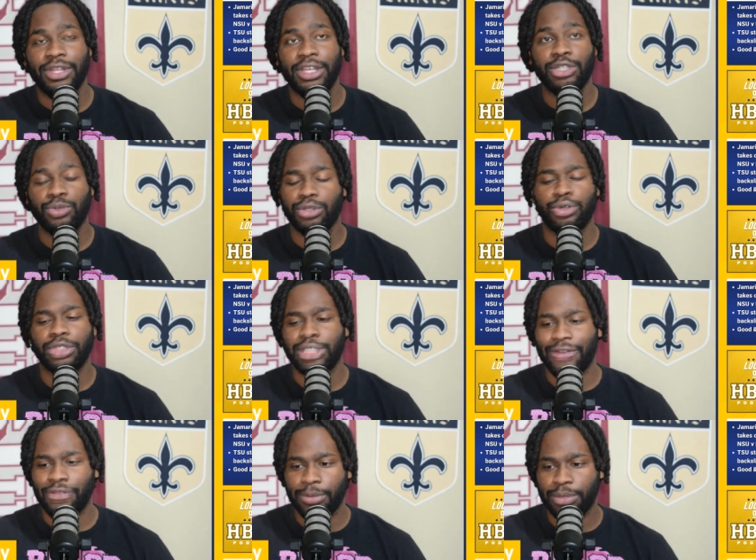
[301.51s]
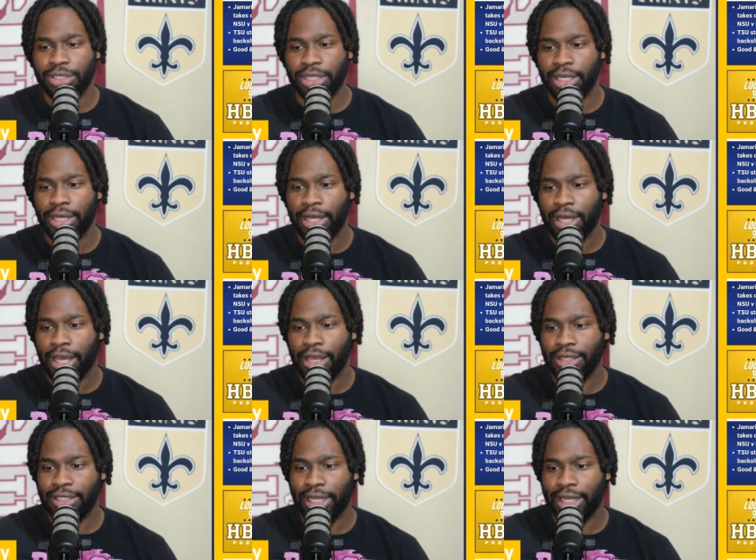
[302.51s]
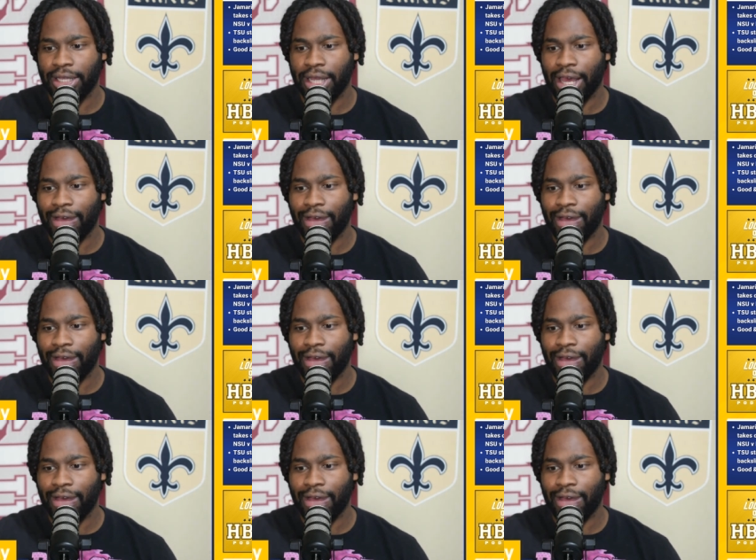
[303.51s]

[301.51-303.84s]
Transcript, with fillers: This was, or 70% in the second half.